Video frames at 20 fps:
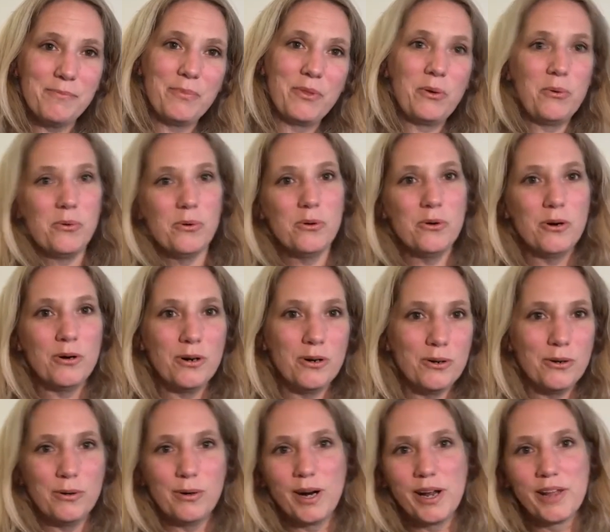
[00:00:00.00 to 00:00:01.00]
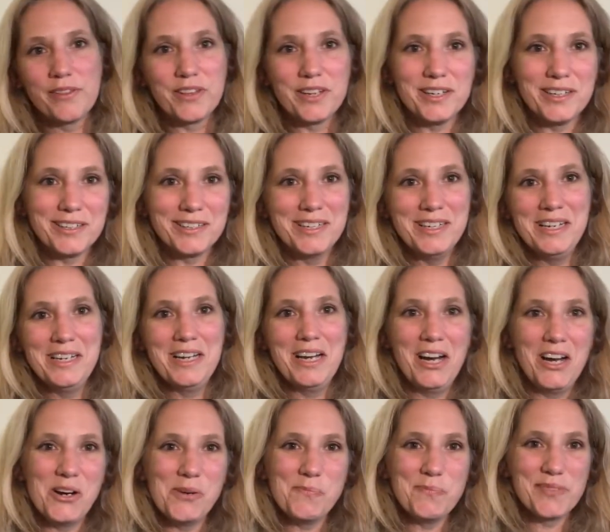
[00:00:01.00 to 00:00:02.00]
or other
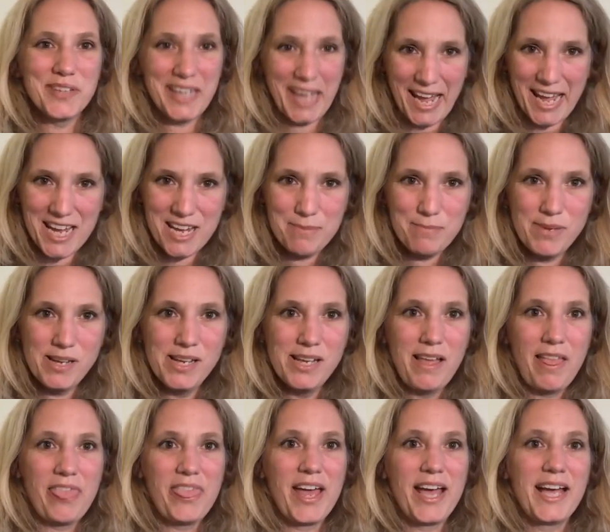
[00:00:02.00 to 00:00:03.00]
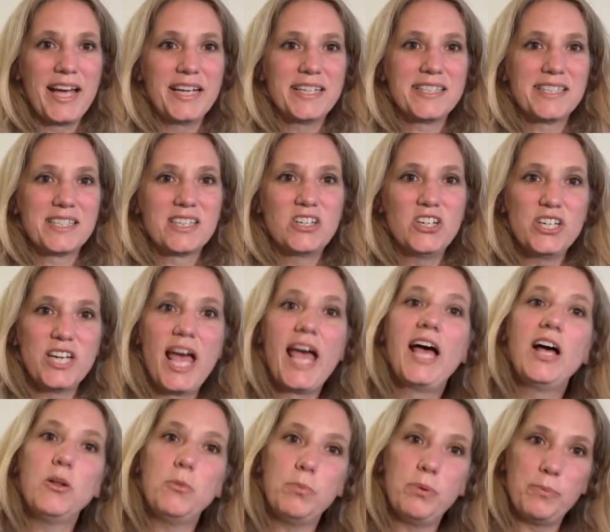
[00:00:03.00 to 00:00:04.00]
game that could
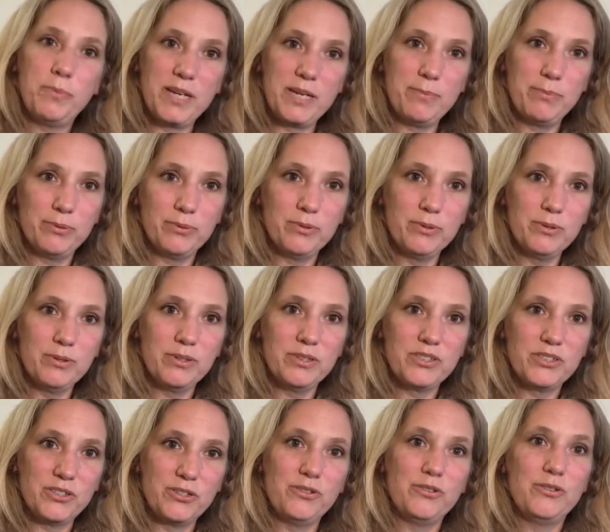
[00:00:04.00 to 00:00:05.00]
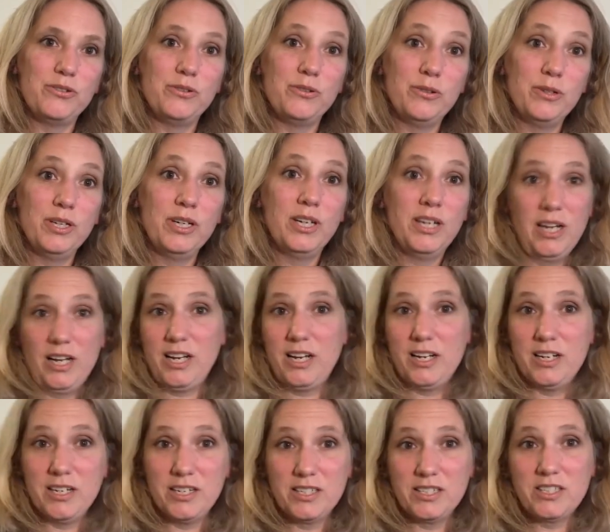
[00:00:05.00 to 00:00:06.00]
help people to
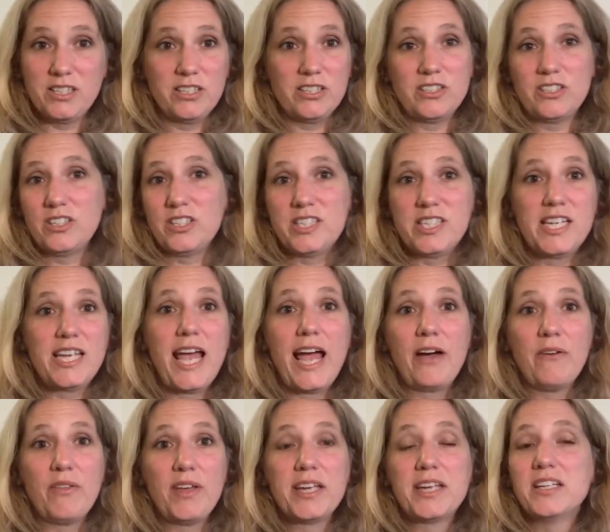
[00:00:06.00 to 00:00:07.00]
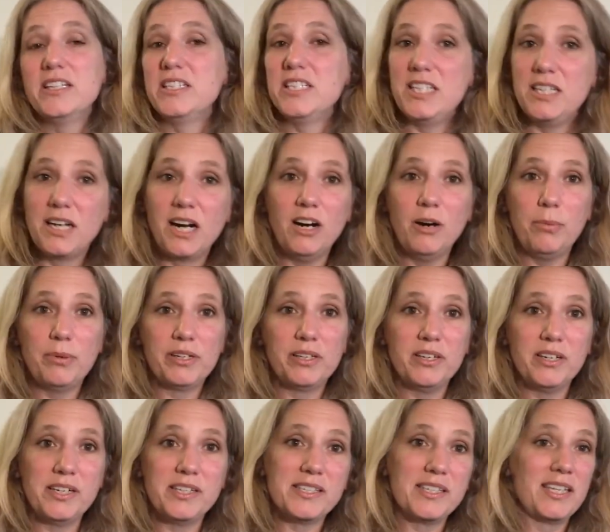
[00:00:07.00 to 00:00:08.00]
see how they could
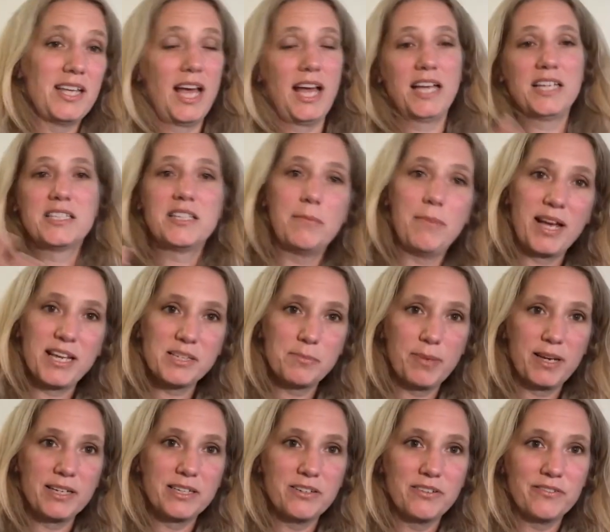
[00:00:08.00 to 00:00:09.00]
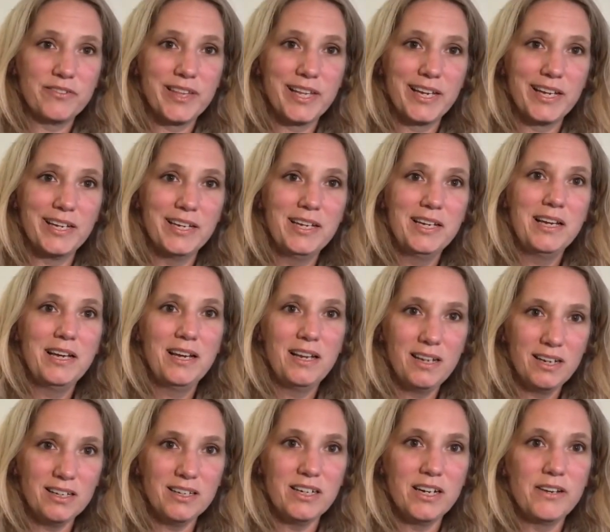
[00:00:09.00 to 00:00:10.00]
decarbonise some aspect of their
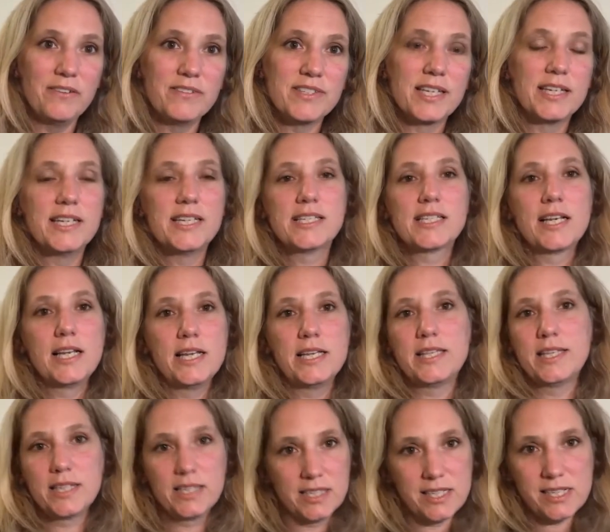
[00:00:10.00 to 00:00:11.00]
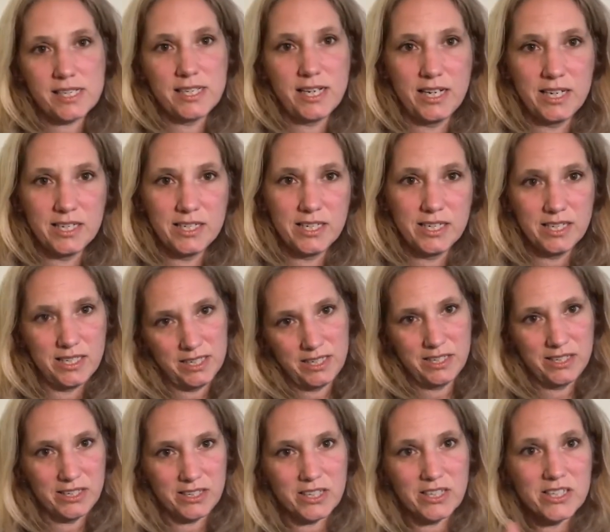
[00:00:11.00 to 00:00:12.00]
lives. And it's clear that
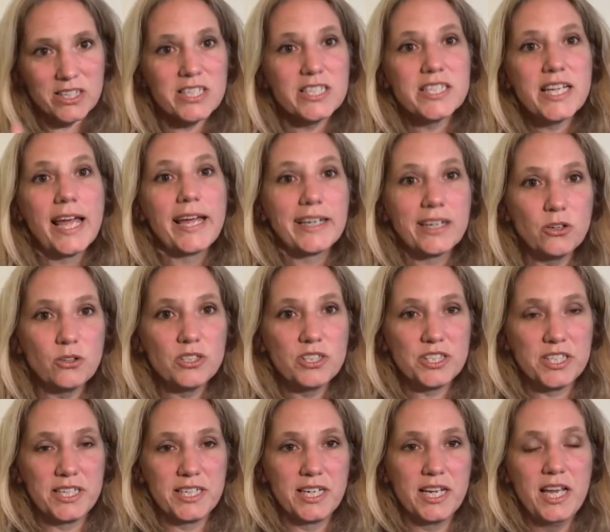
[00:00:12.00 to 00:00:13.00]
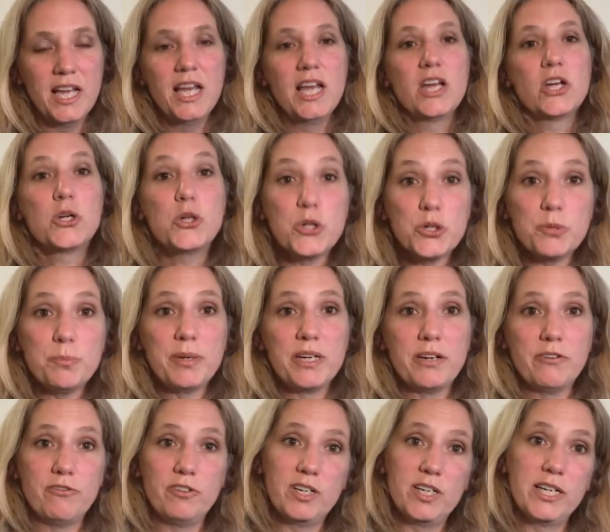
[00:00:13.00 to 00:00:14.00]
that technology could be
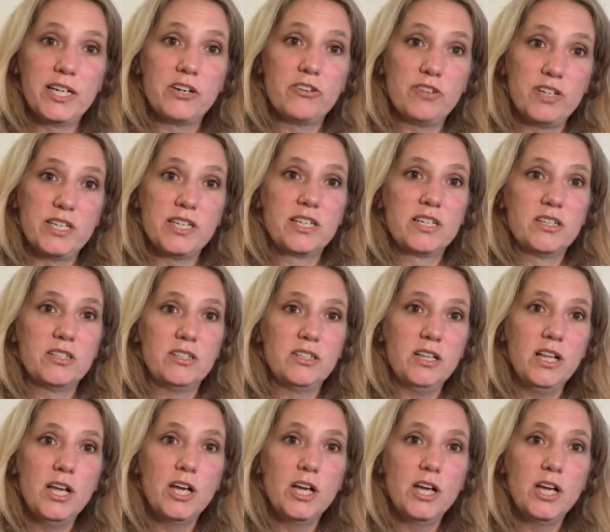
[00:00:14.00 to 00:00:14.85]
a really critical